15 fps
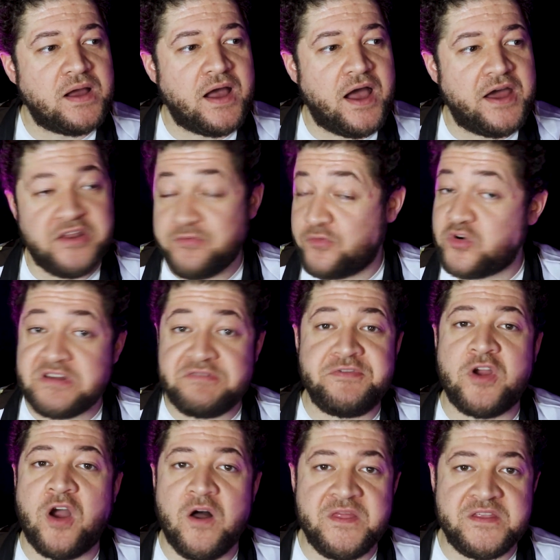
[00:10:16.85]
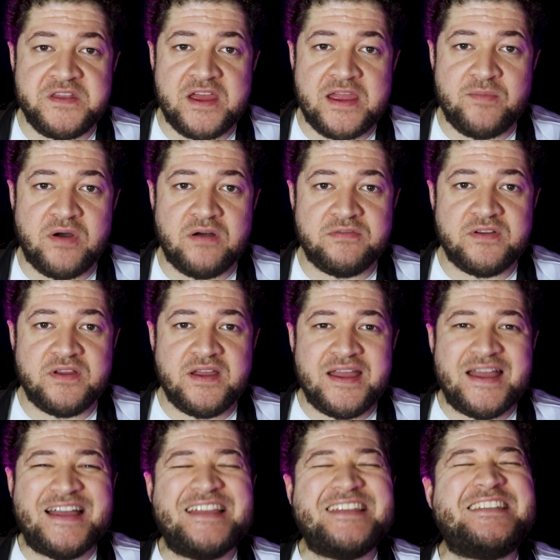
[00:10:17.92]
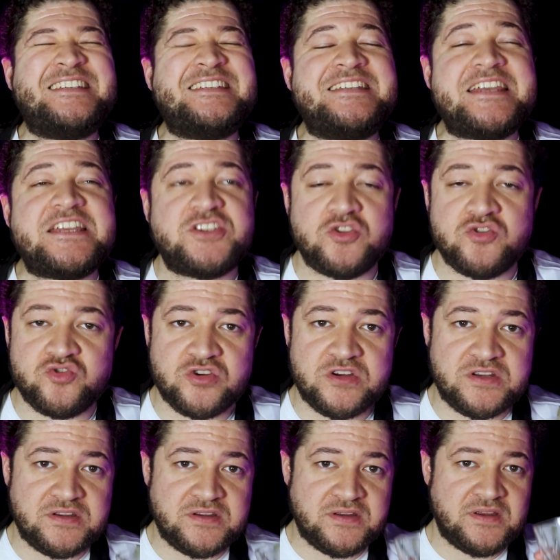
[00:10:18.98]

and I've already forgotten the name of. £600.